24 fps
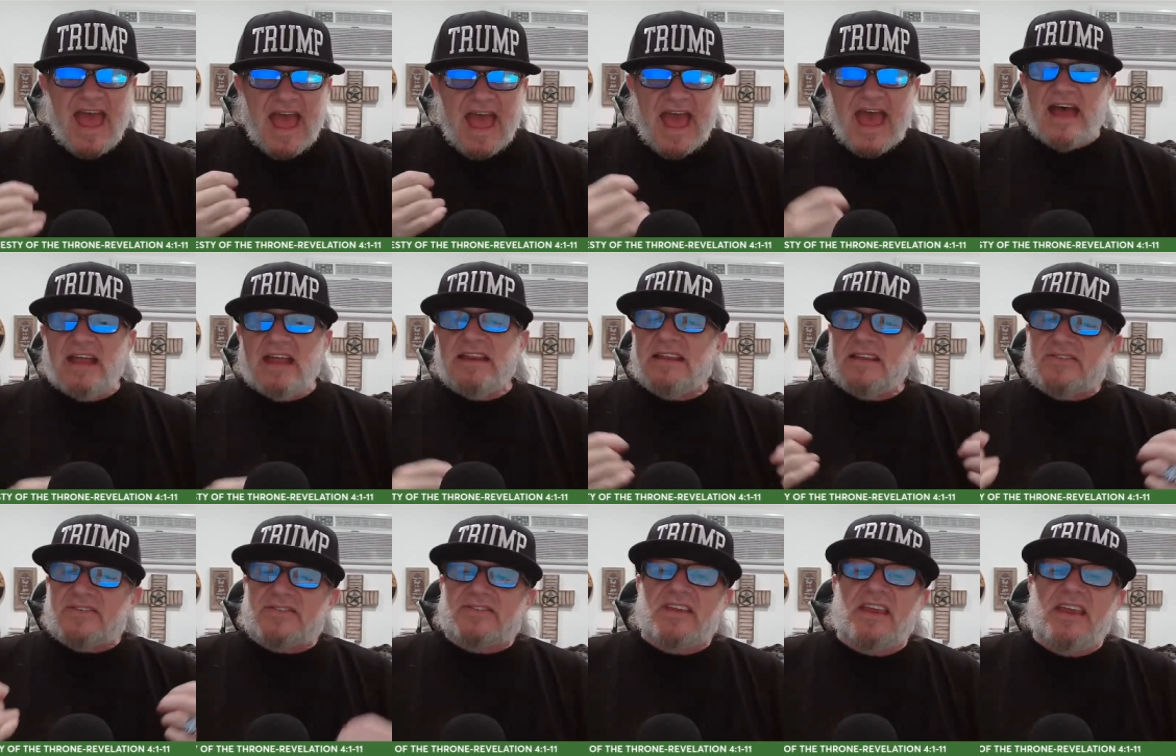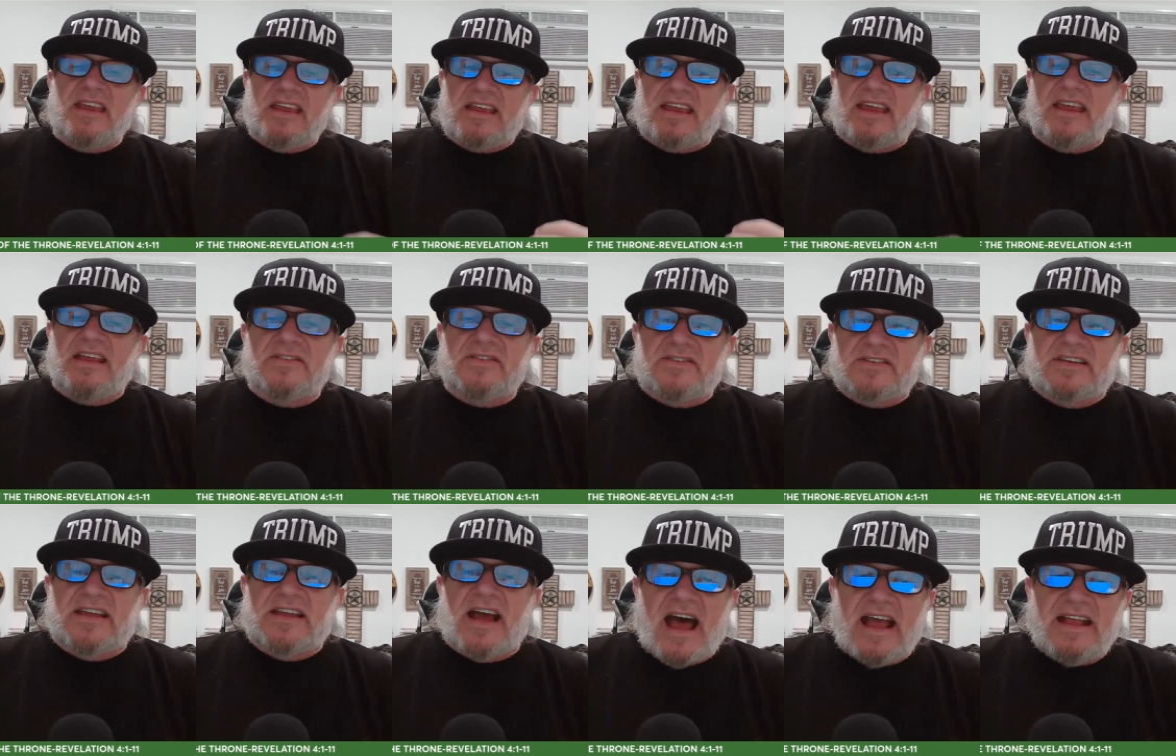and to seek his
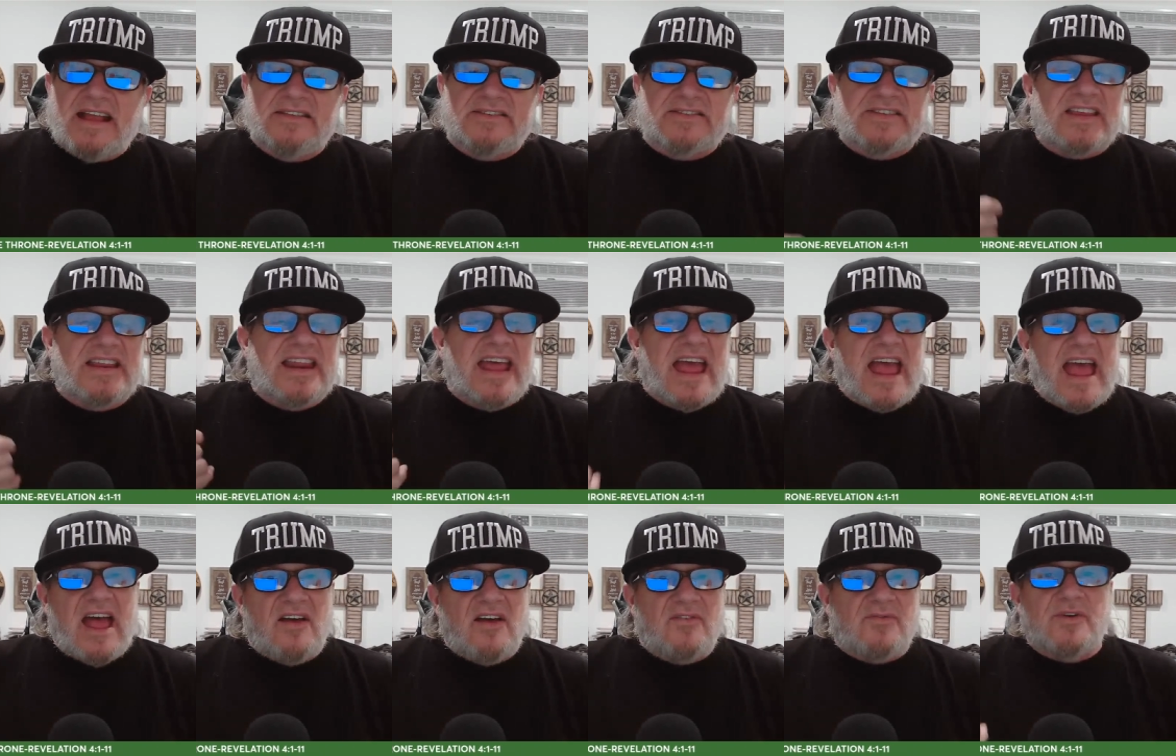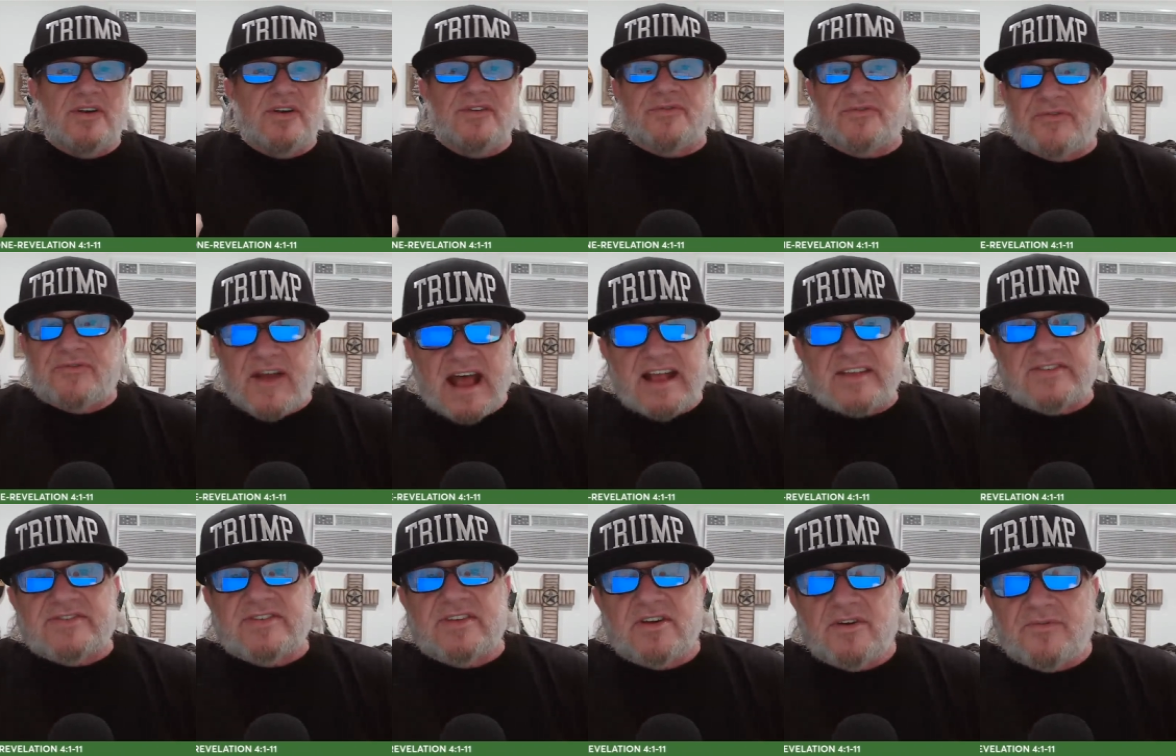guidance in every
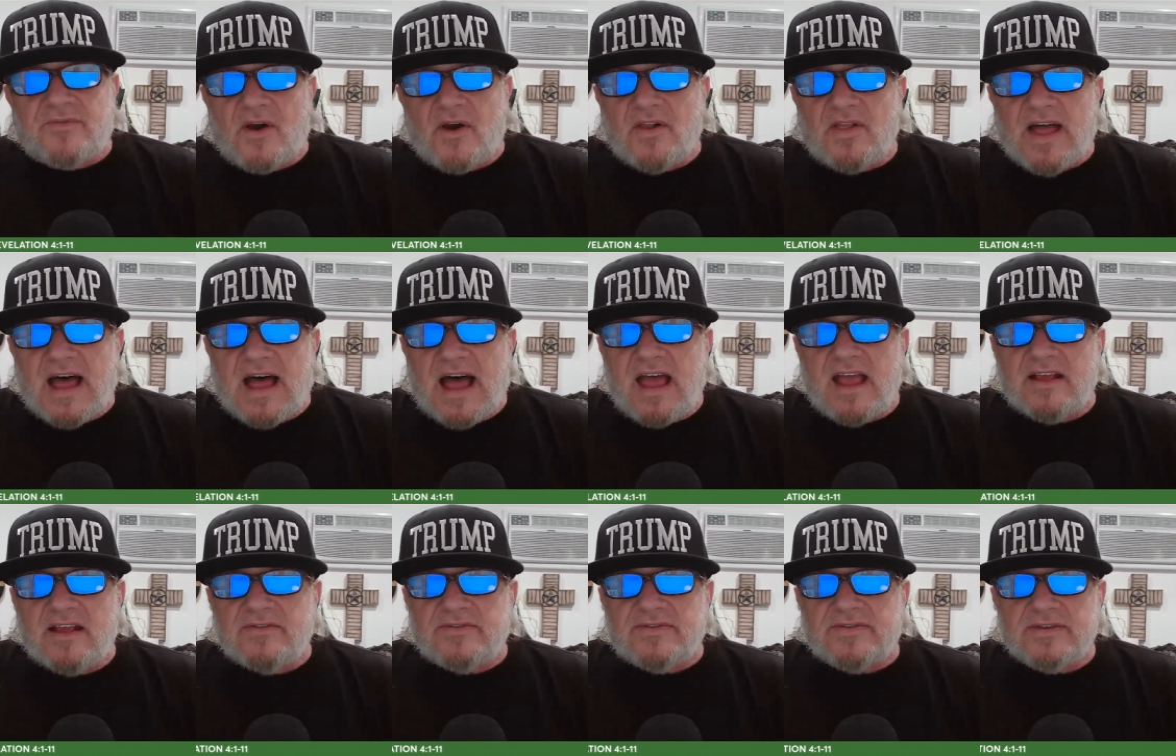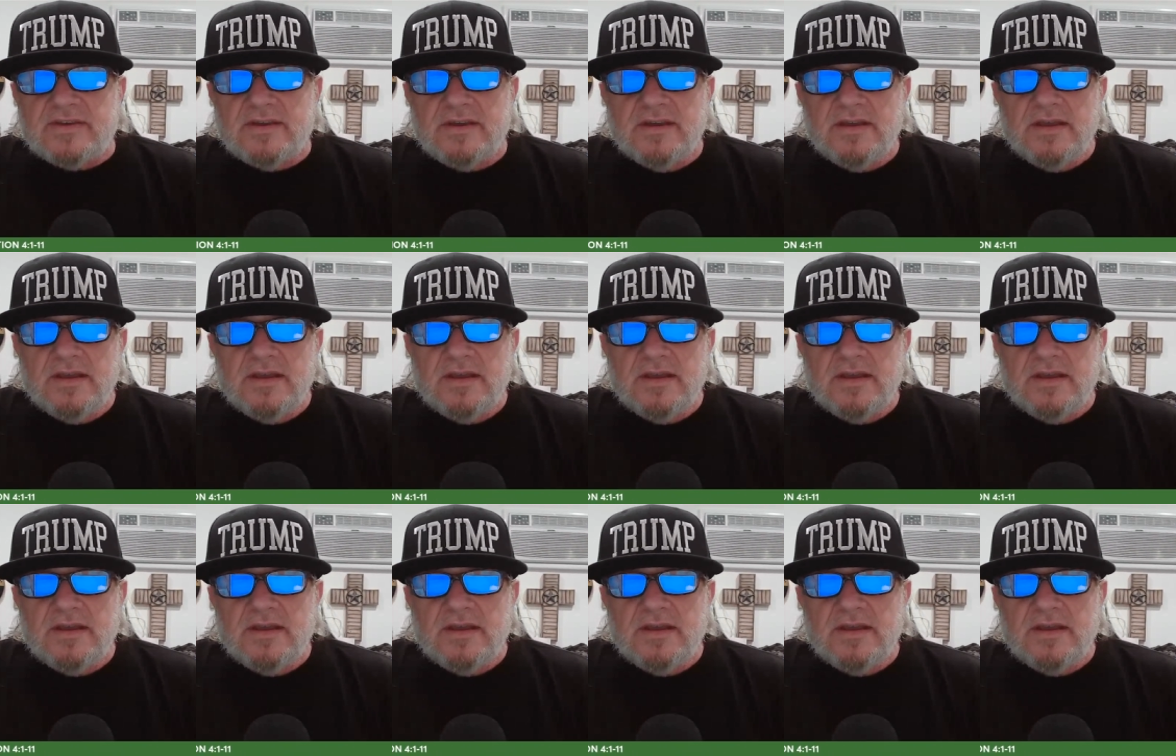facet of our lives.